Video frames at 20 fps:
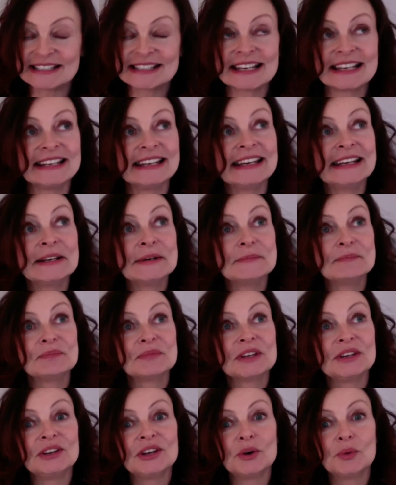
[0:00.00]
And,
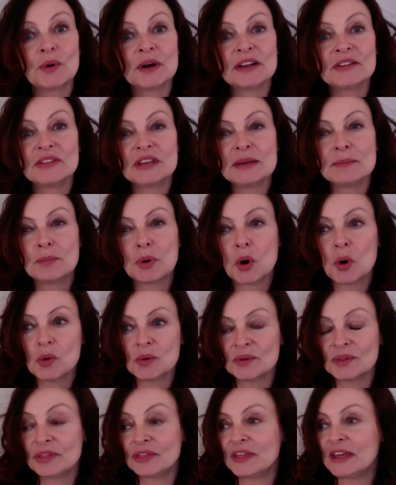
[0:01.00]
you know, one of the
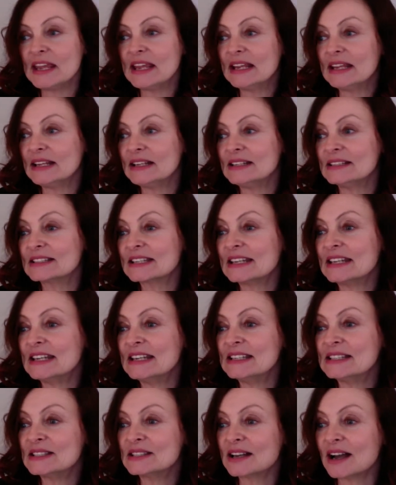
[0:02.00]
important things
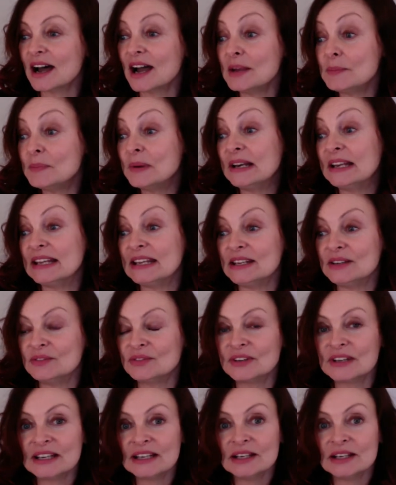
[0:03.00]
is, I believe,